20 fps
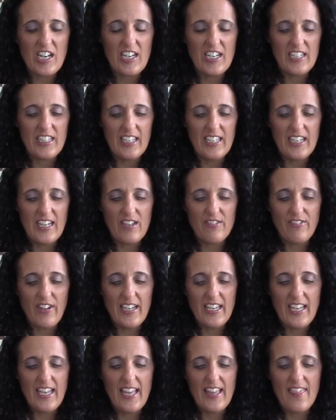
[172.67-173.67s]
And then if
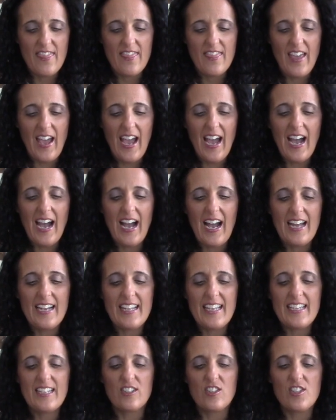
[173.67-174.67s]
I hit that,
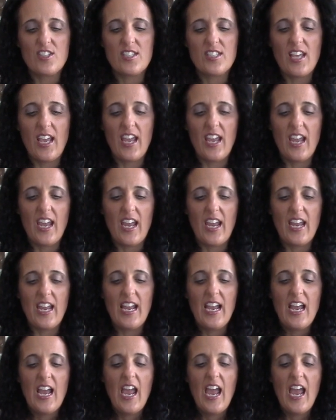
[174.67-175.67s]
it'll
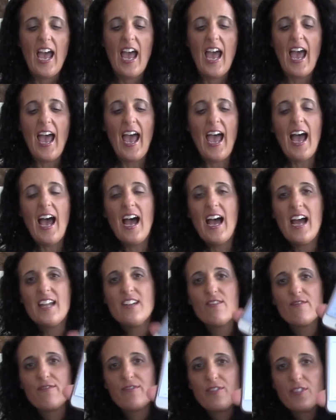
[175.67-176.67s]
say
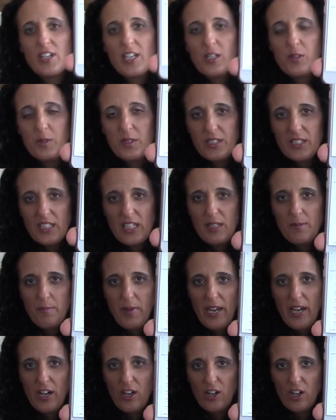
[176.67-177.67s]
add frequently
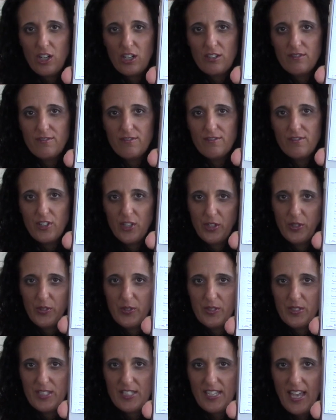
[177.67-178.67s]
paired
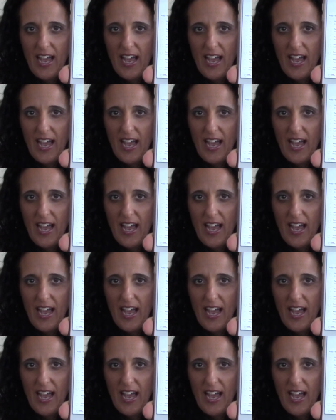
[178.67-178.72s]
foods.